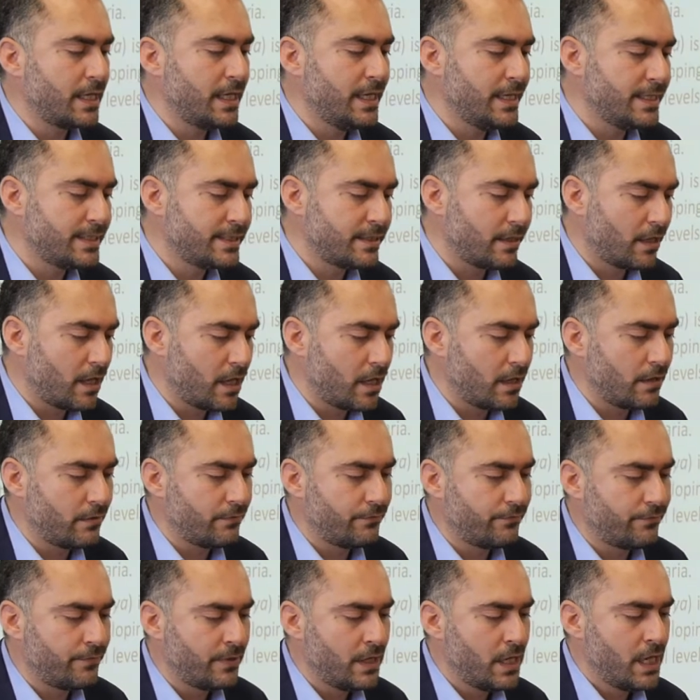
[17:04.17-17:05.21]
his
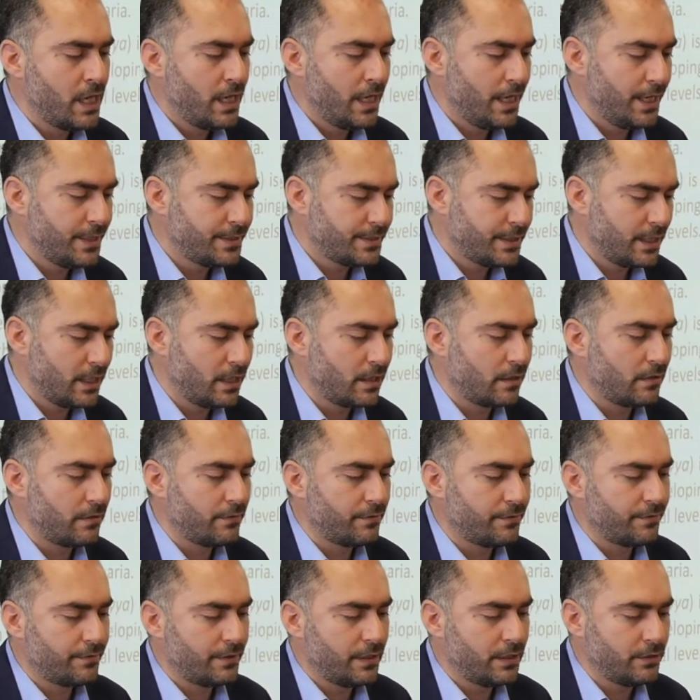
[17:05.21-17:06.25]
life, his
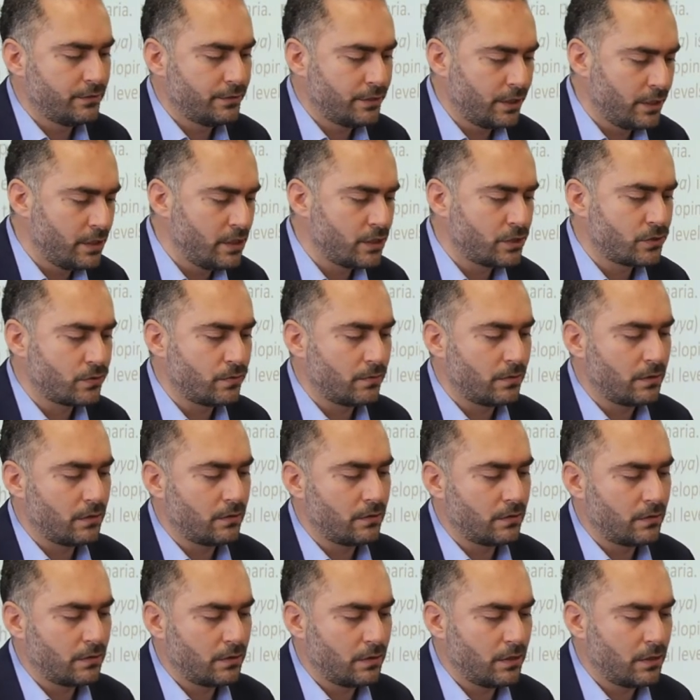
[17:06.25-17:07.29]
health,
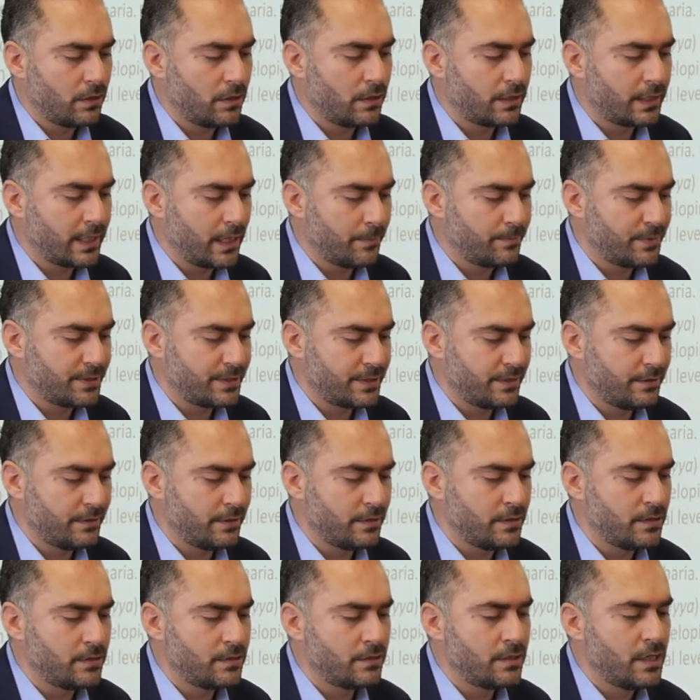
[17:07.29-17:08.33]
intellectual
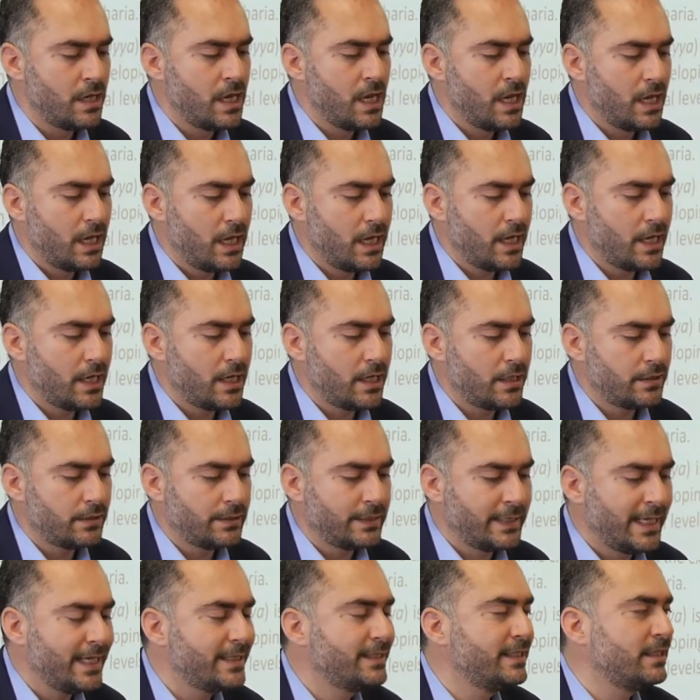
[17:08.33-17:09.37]
capacities,
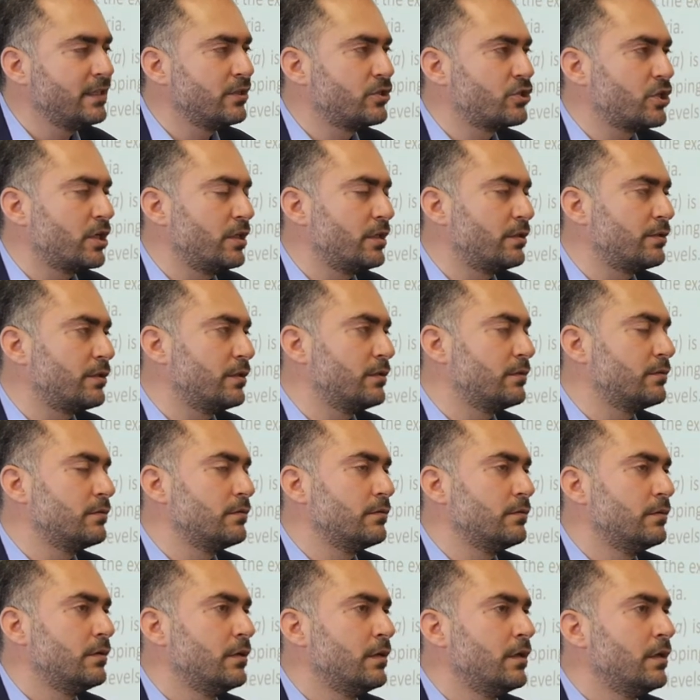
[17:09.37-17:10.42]
and getting children.
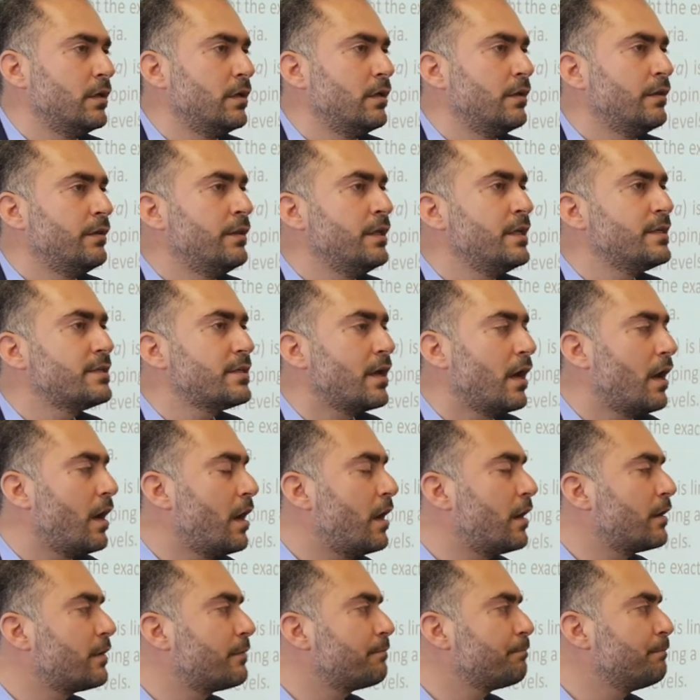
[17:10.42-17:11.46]
These
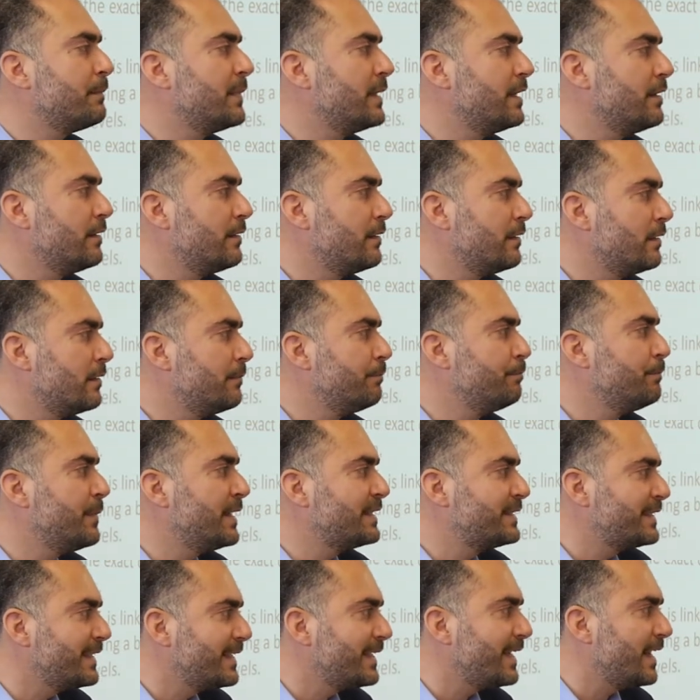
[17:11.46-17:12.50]
are
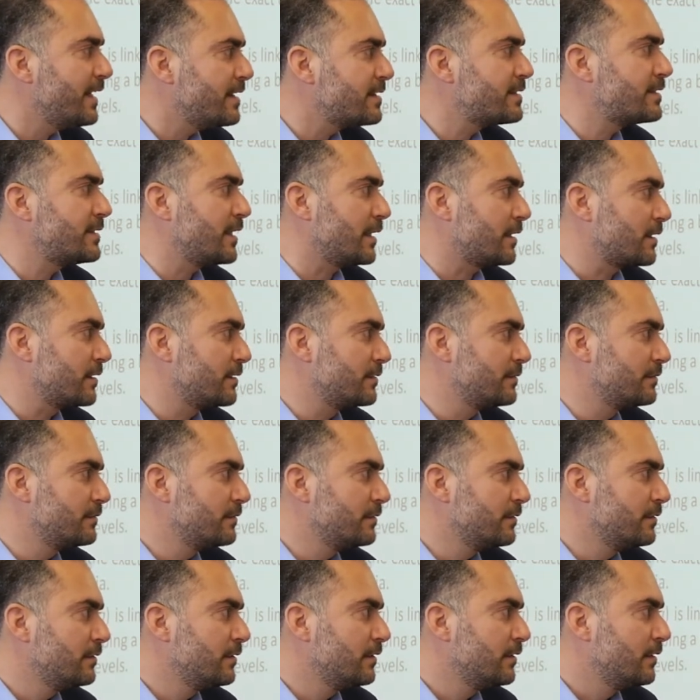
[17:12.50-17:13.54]
materialistic,
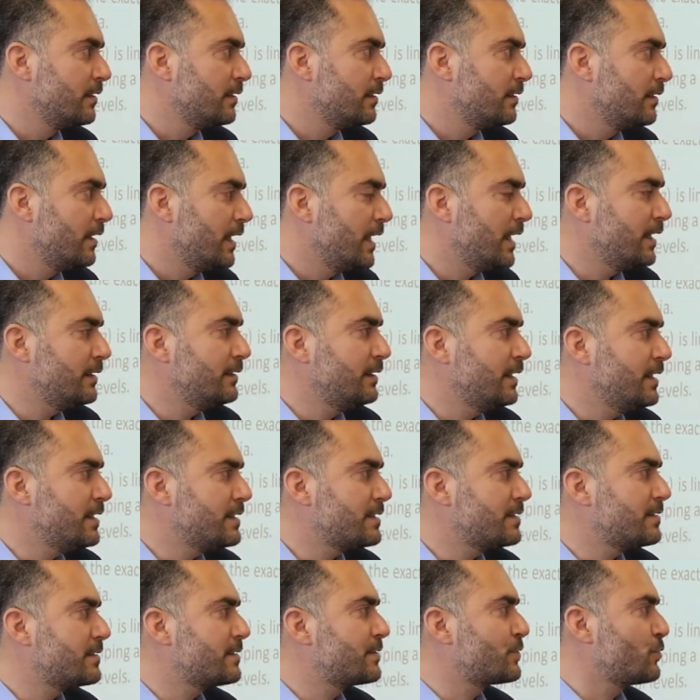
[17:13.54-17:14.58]
and
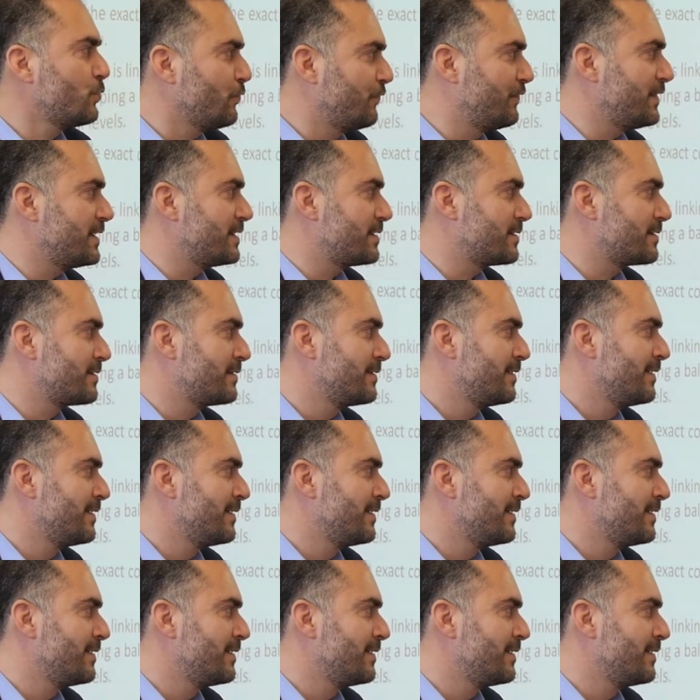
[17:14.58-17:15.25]
he's Sufis.